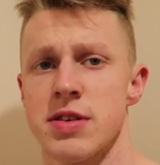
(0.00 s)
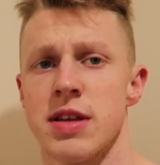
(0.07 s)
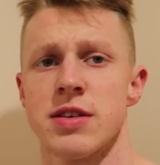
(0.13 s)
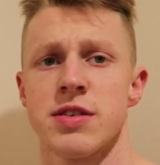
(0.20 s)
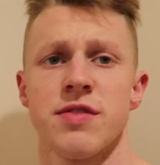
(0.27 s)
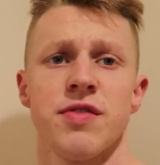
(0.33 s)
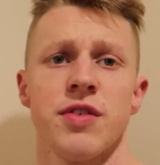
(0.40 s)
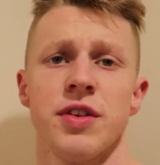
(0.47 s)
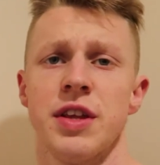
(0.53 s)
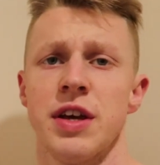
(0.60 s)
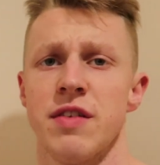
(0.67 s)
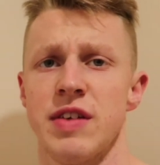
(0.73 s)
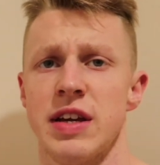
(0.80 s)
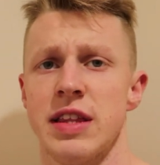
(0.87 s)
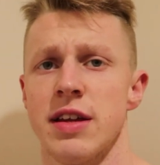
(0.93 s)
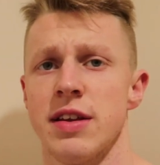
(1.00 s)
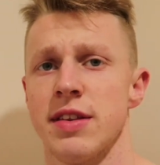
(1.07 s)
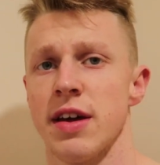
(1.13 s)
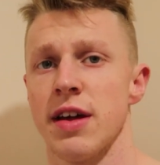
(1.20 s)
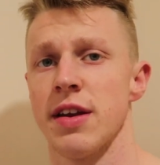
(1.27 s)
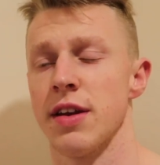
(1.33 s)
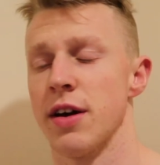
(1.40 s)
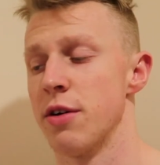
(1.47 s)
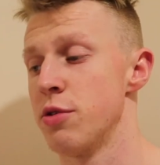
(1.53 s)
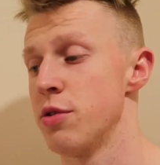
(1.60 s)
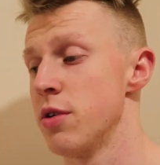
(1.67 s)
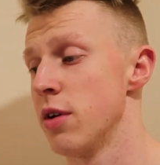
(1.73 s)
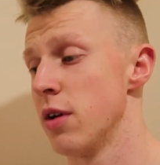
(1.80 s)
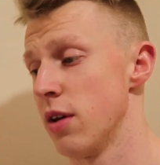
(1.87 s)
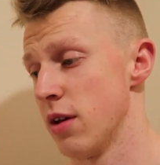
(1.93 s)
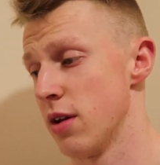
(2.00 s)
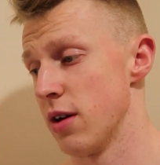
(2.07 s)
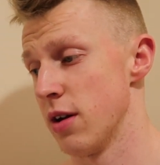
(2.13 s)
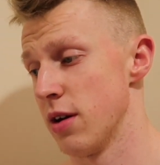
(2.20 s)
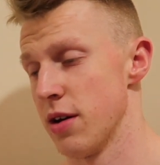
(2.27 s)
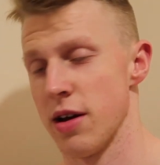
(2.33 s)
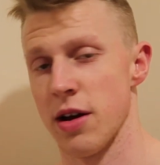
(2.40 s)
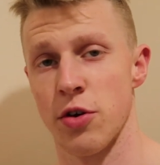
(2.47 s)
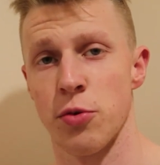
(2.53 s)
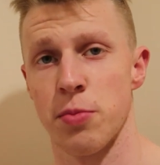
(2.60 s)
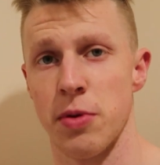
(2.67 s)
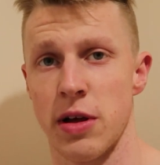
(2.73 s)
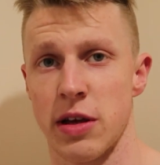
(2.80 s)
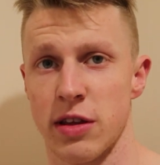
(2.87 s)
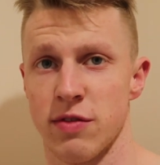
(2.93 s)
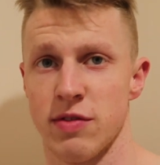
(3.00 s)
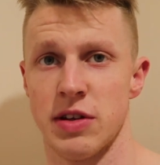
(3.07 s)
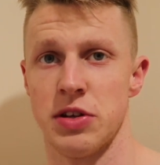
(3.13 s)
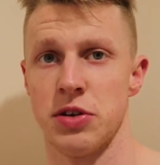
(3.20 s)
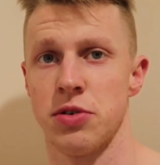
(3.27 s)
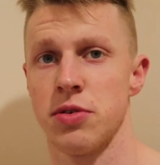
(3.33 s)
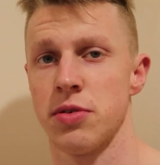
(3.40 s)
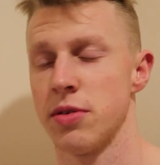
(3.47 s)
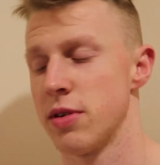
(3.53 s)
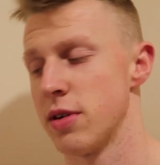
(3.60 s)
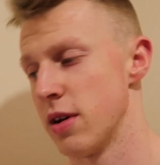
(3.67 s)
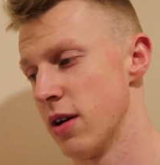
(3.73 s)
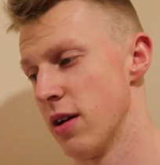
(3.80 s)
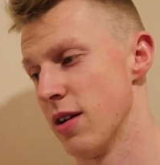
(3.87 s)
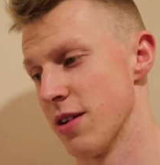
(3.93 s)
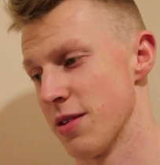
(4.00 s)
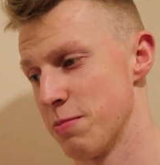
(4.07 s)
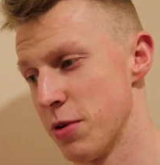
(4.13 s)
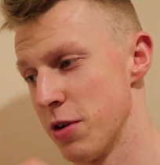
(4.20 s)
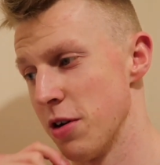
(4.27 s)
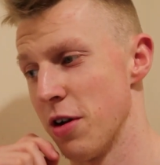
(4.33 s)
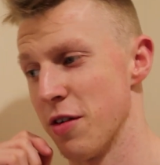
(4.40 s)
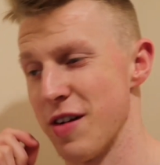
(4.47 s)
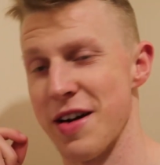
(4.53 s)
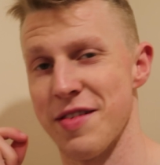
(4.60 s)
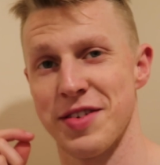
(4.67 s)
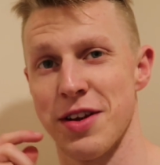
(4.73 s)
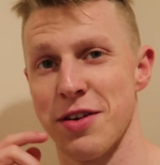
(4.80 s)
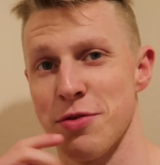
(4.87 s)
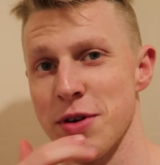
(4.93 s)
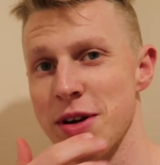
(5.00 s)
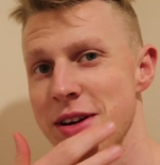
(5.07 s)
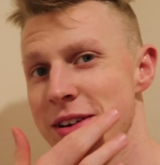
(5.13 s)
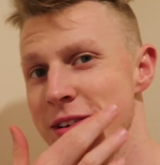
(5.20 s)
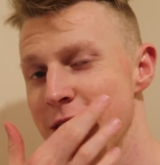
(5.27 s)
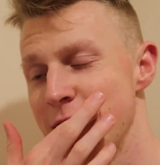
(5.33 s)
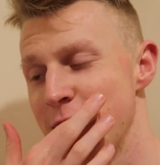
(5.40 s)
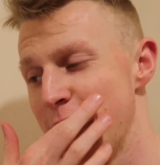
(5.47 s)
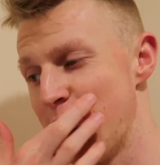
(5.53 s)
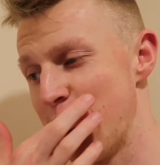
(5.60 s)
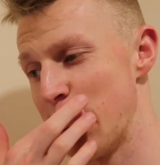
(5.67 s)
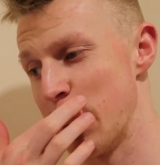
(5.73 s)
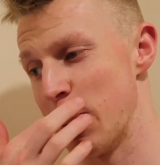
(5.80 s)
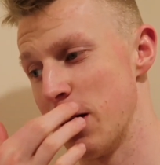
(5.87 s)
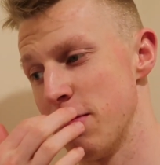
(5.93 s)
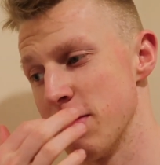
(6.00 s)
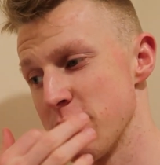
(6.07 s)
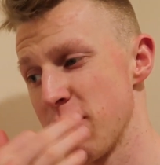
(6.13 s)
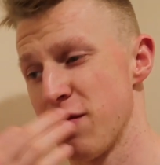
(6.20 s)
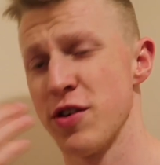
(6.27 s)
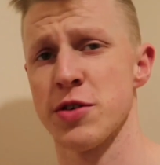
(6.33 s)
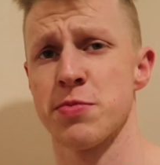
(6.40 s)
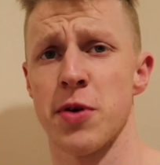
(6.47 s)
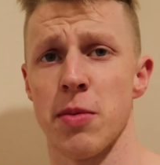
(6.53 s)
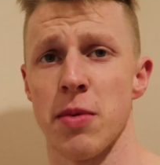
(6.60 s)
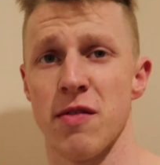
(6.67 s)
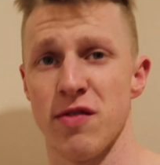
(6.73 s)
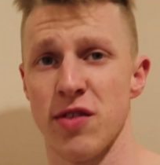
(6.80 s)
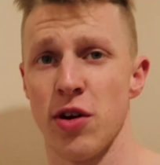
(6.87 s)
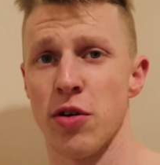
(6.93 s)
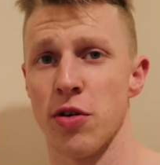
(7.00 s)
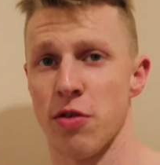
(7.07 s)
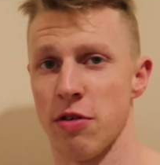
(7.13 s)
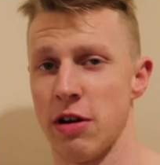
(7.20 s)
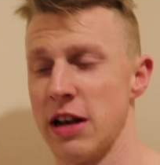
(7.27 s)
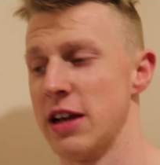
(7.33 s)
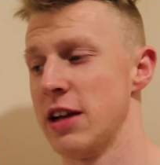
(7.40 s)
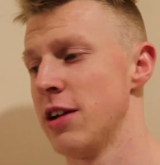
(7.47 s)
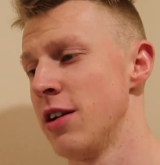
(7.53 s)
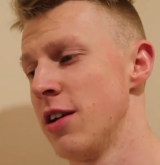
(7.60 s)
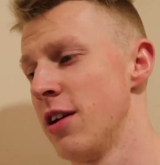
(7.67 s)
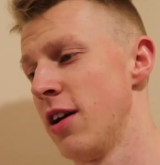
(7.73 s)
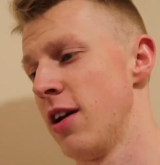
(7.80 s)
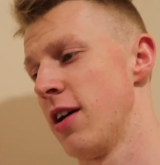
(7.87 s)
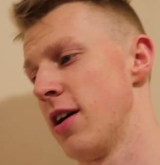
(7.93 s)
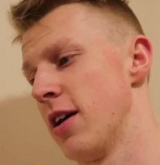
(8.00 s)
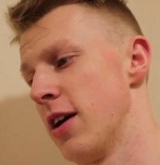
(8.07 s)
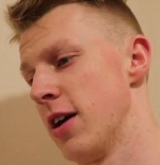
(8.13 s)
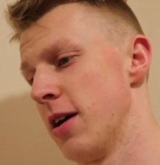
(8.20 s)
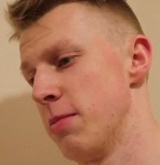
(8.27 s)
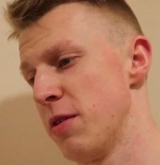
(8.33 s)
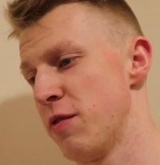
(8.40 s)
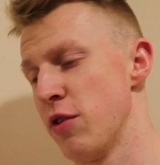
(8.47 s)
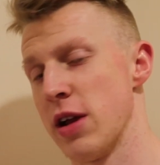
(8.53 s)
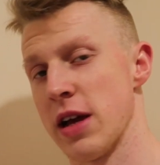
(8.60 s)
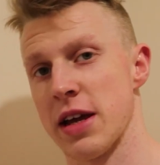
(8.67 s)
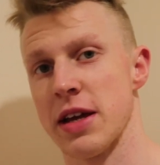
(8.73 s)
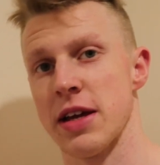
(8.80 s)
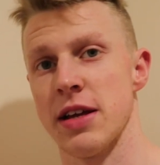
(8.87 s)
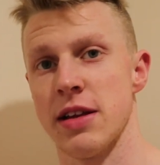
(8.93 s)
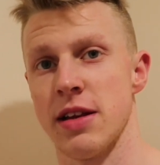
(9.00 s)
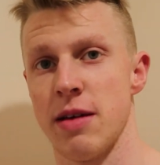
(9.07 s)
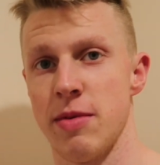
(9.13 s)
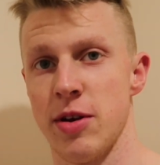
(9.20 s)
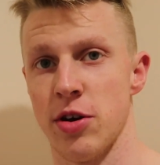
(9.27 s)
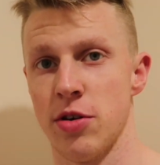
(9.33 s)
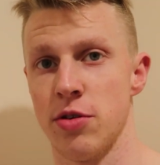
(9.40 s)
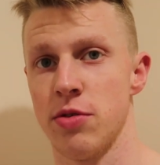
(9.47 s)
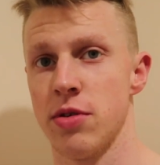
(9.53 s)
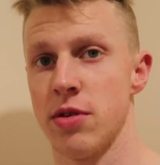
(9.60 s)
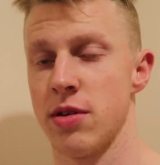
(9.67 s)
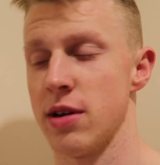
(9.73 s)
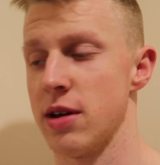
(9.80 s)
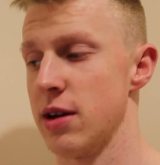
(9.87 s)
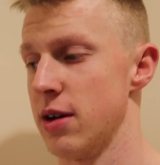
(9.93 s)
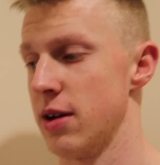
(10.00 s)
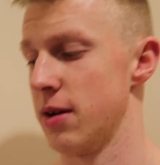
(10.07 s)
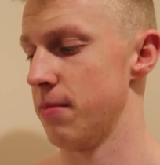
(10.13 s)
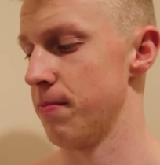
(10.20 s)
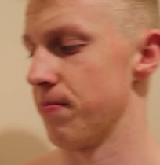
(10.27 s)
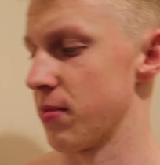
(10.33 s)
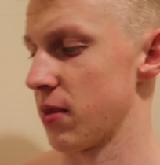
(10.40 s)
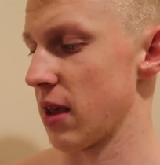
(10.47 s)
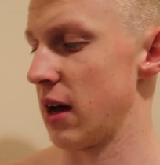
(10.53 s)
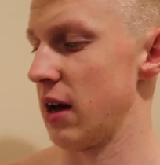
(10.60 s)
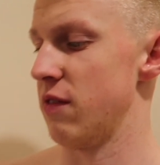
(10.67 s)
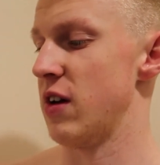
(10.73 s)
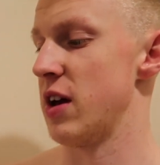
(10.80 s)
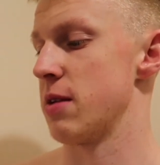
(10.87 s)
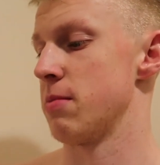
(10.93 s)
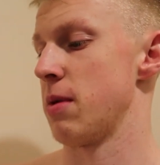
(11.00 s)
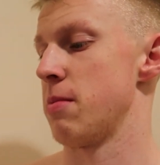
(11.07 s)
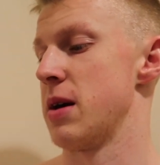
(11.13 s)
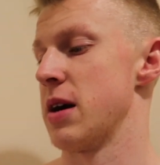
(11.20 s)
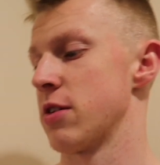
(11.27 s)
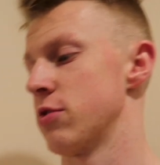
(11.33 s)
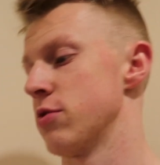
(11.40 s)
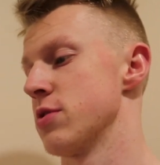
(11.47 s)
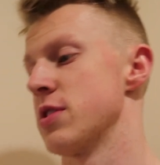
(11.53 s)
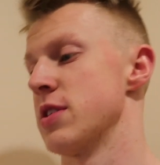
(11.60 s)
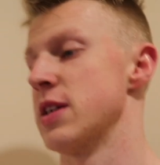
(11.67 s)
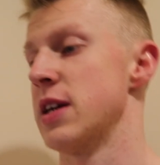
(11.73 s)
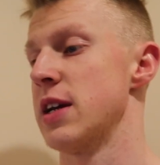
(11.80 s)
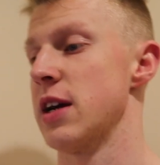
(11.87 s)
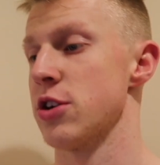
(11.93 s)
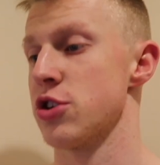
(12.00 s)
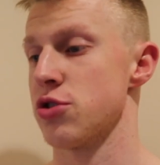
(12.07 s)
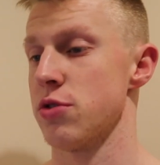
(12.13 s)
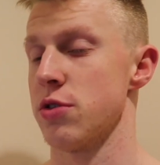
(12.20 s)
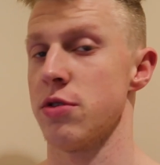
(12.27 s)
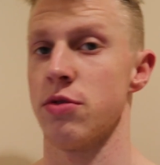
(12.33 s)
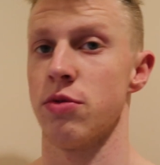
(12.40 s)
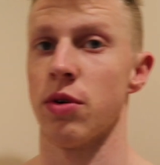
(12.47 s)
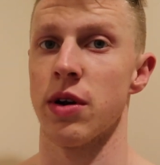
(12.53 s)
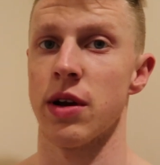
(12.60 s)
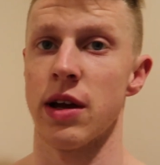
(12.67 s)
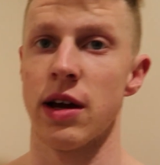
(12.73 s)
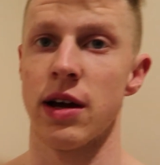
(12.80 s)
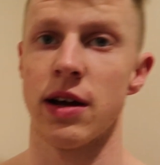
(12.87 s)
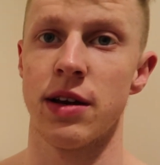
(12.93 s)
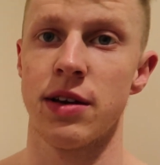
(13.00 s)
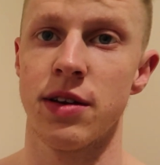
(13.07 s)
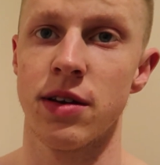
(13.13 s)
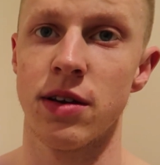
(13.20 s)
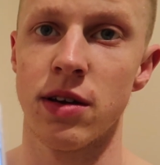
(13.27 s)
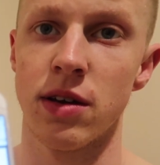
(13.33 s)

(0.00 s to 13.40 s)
so that's the full day of eating done now. I hope you liked the video. Put a lot of effort into it. It's my first proper vlog really. But if you like it, let me know. I've hit my macros today. I'll show you what I had.